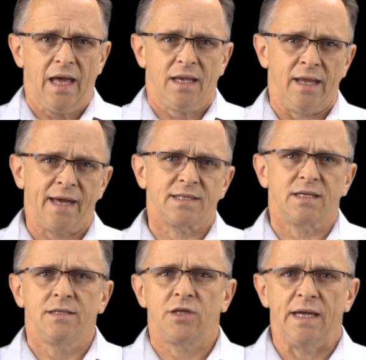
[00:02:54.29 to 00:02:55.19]
Next,
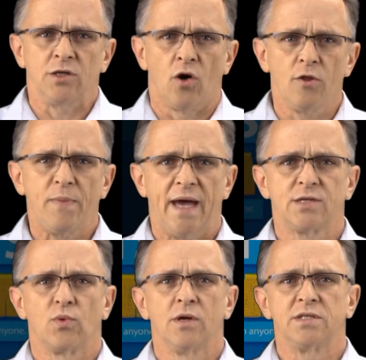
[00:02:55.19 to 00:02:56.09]
change all the
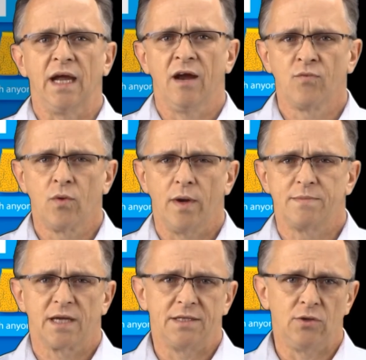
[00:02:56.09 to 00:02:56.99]
passwords to every
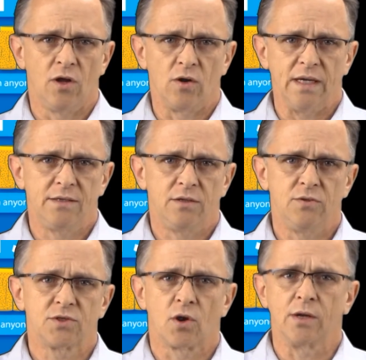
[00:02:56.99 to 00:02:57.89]
website you log into,
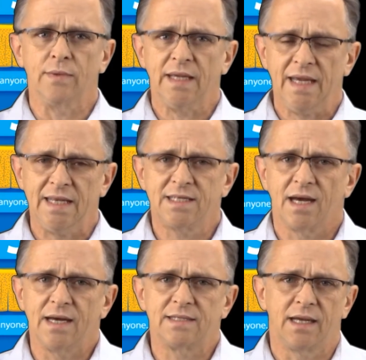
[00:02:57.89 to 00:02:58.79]
starting with any
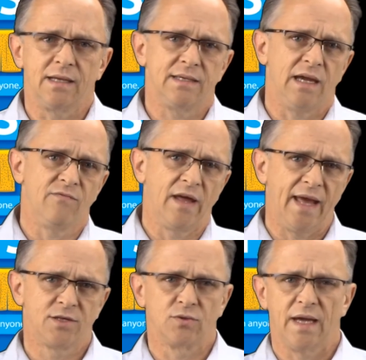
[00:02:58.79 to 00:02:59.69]
sites that contain
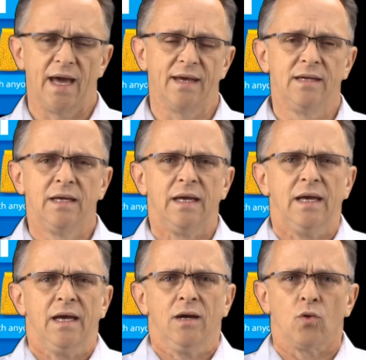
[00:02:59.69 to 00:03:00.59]
financial data
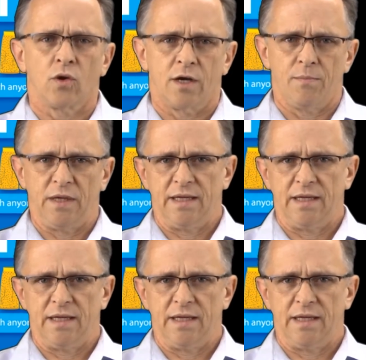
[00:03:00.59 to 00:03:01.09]
or company